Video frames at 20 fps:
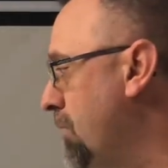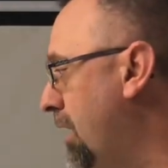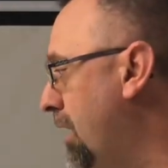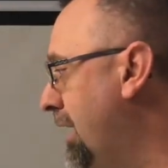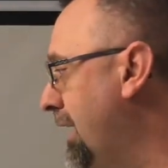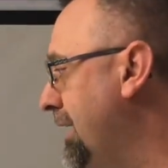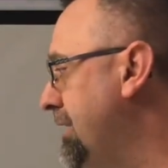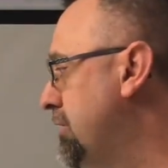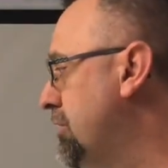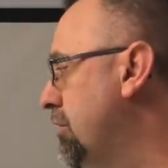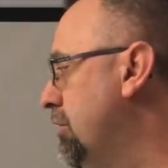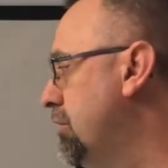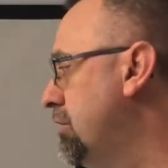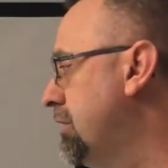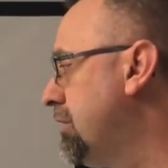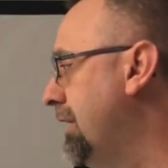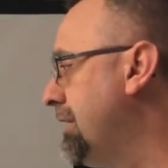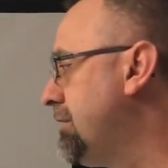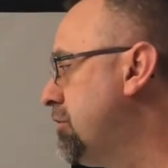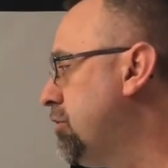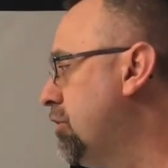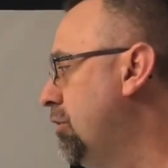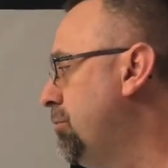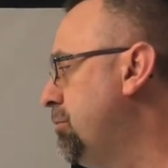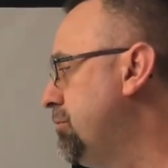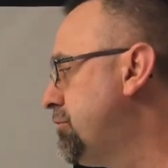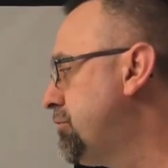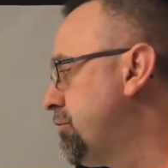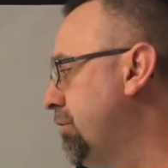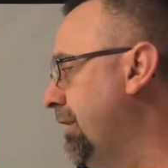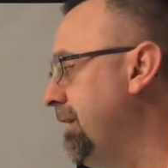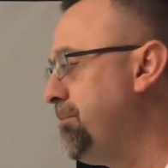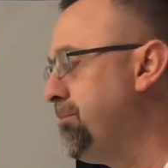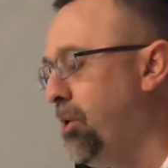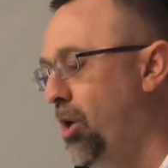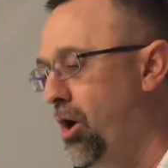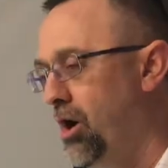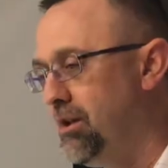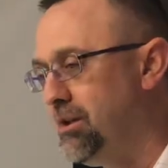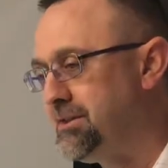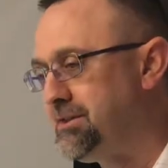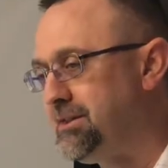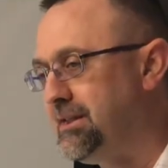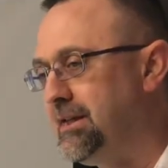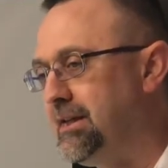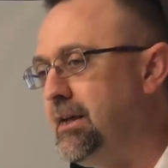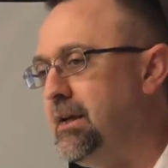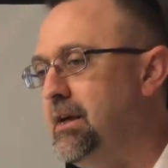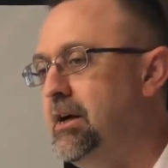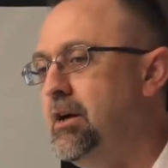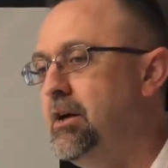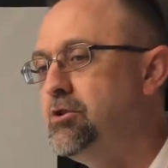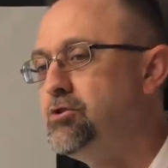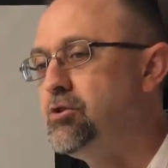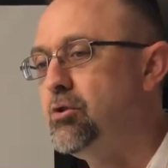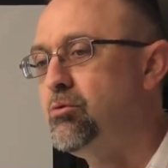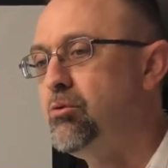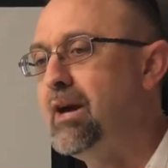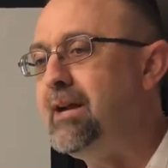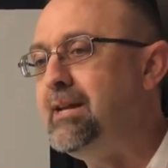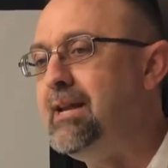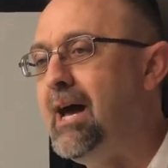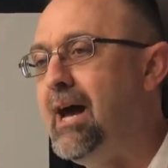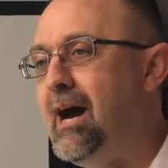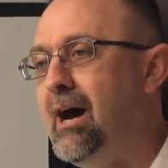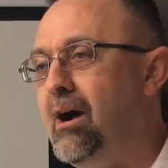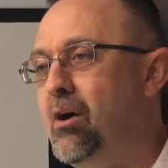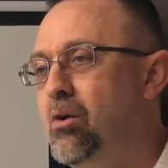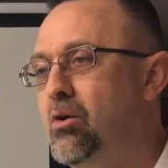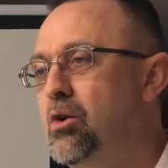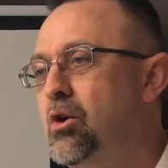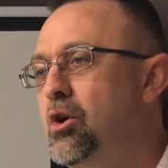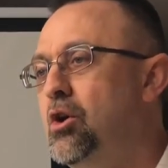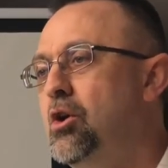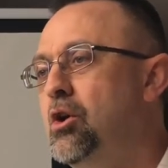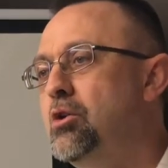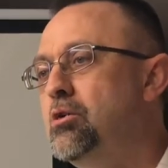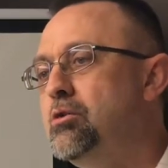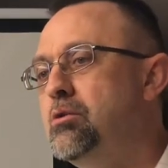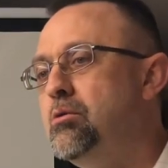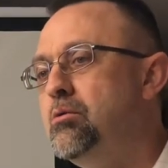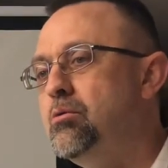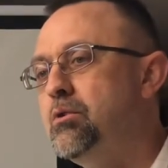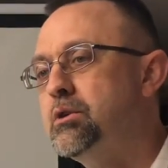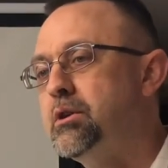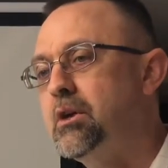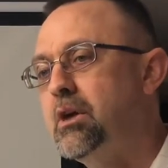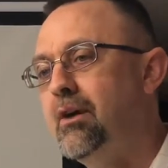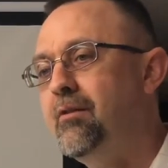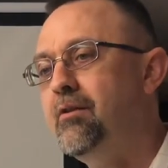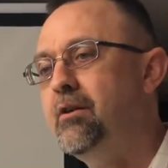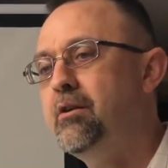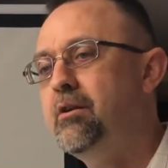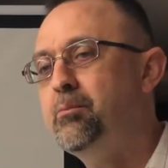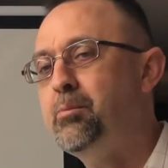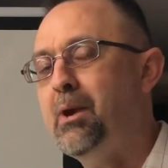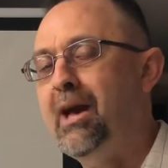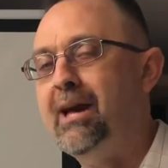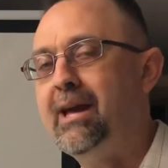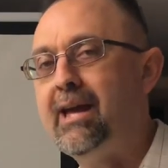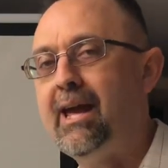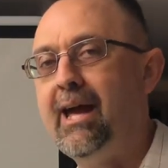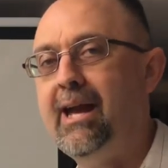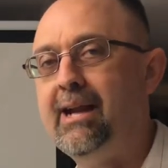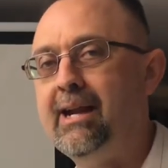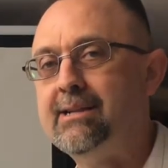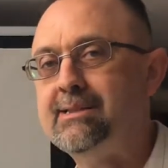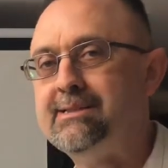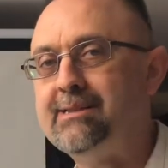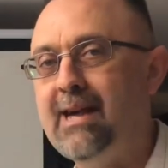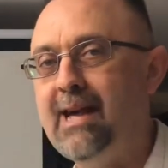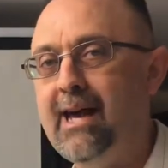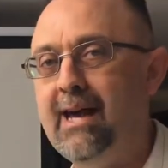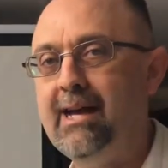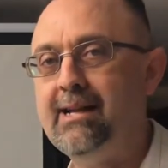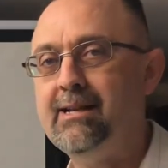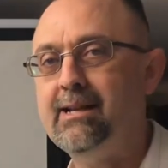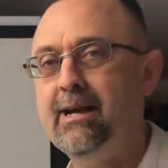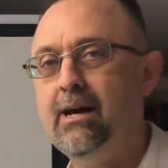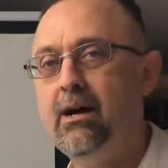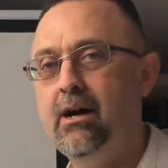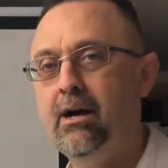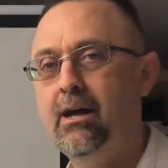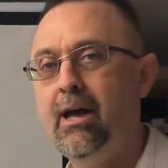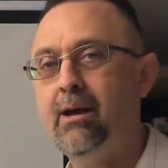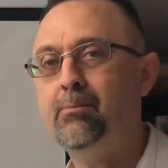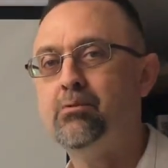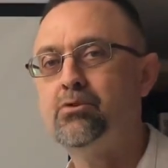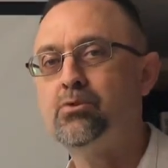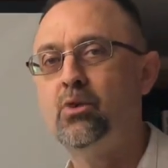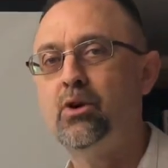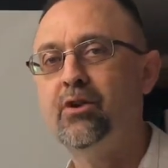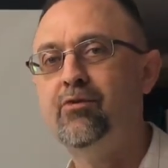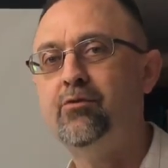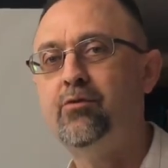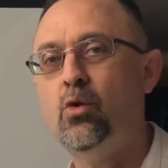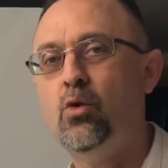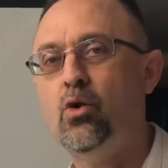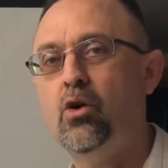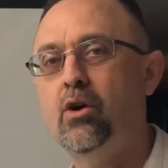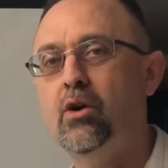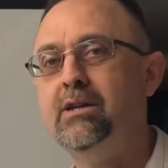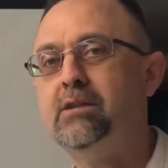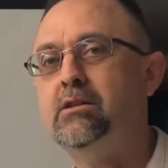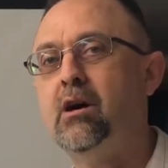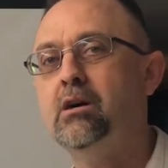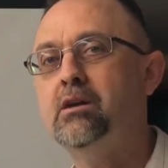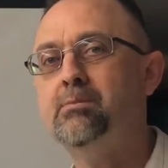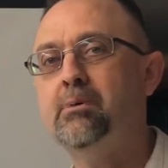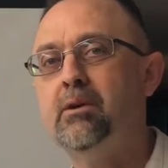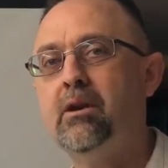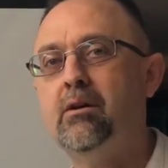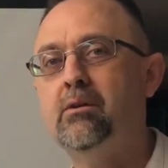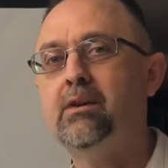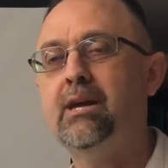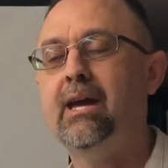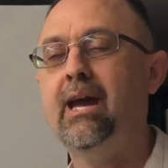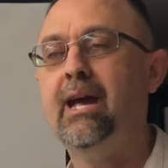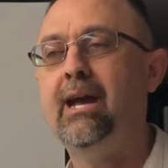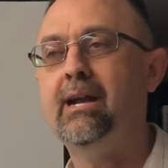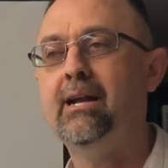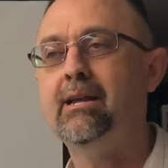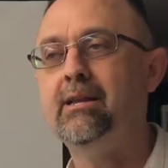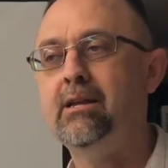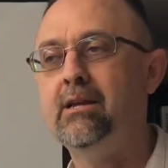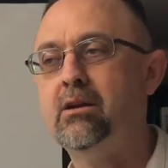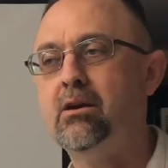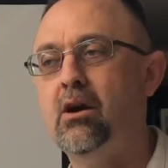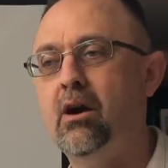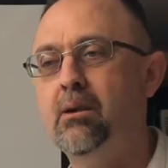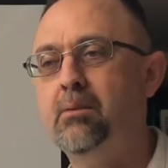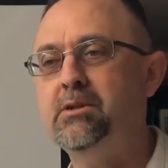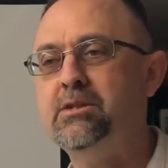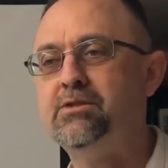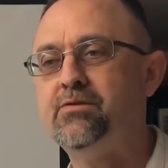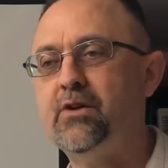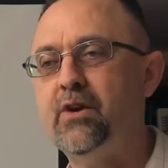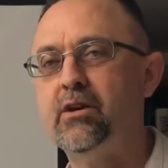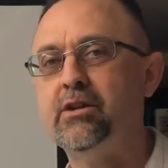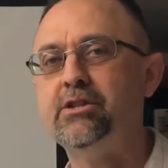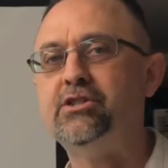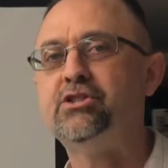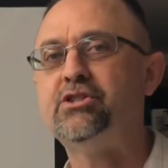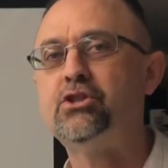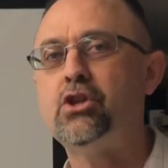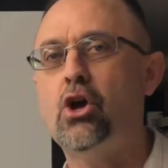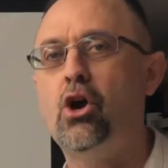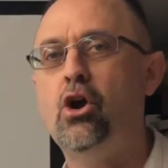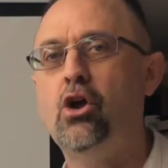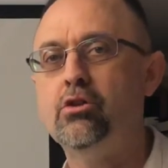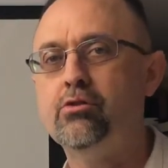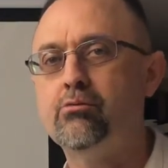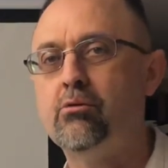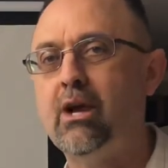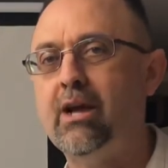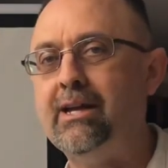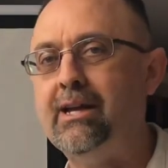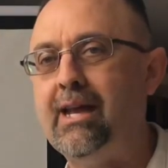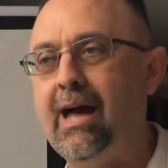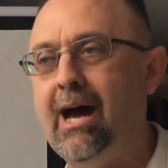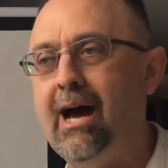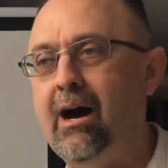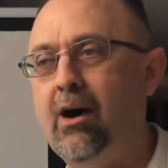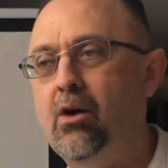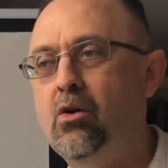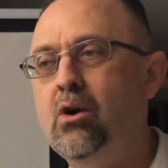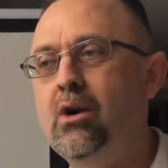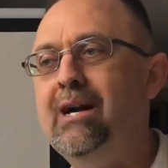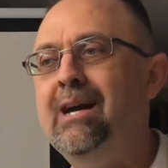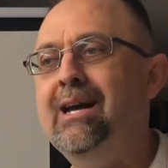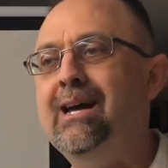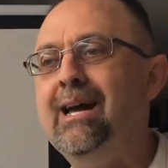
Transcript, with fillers: All right, they're going to look at global trade policy. So right now, what the governor of the Bank of Canada said uh, April 24, he talked about how Canada, the economy is fairly stalled right now.